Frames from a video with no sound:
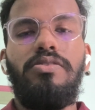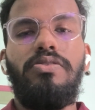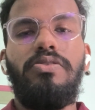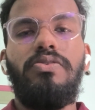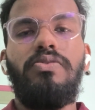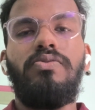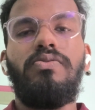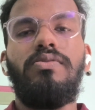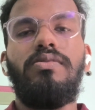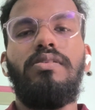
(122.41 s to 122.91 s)

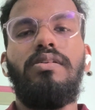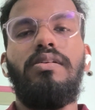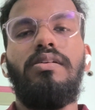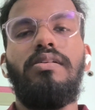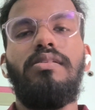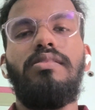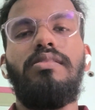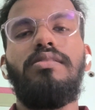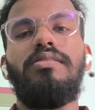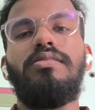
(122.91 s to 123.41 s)
So
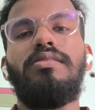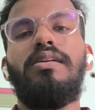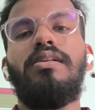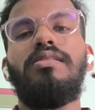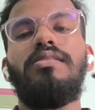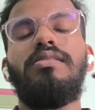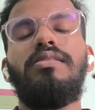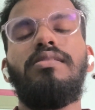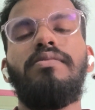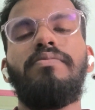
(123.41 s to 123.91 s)
these are
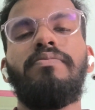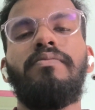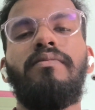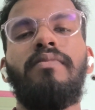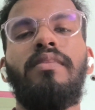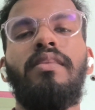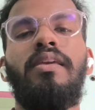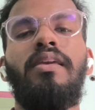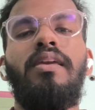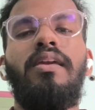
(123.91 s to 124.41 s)
the
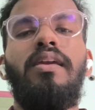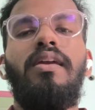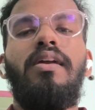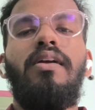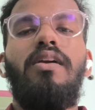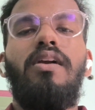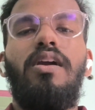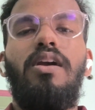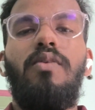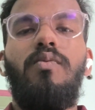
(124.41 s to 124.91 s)

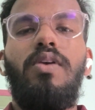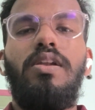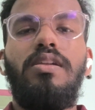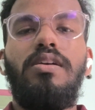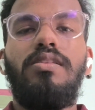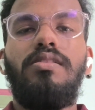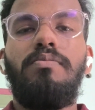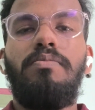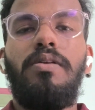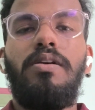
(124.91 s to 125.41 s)
what
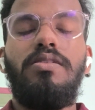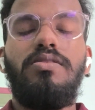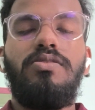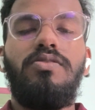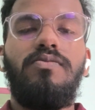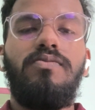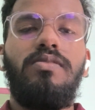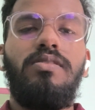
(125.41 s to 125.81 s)
are the parts of